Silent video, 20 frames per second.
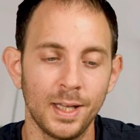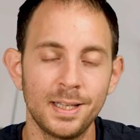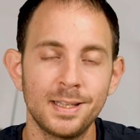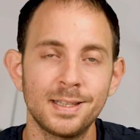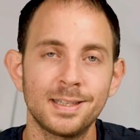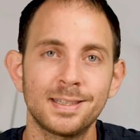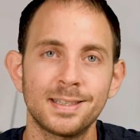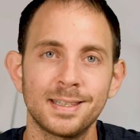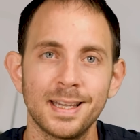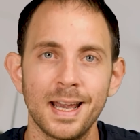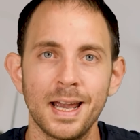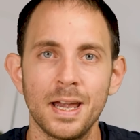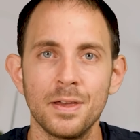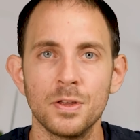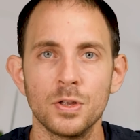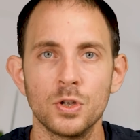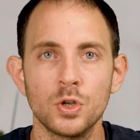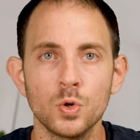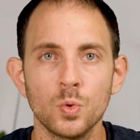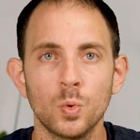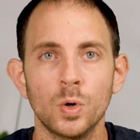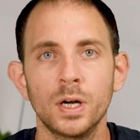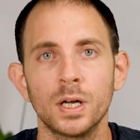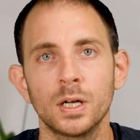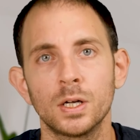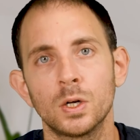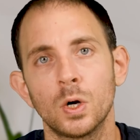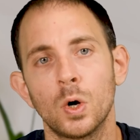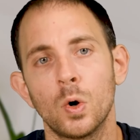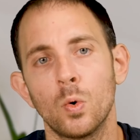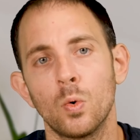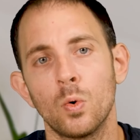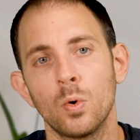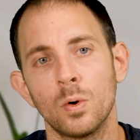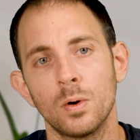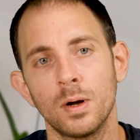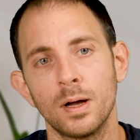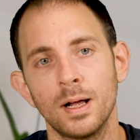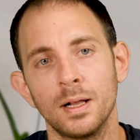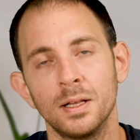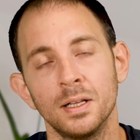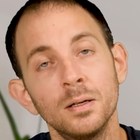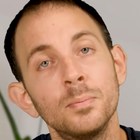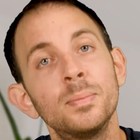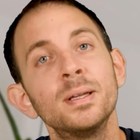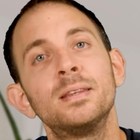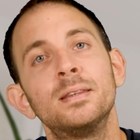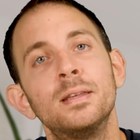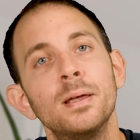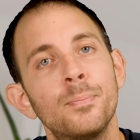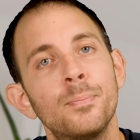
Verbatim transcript: let's say that you want to go a little bit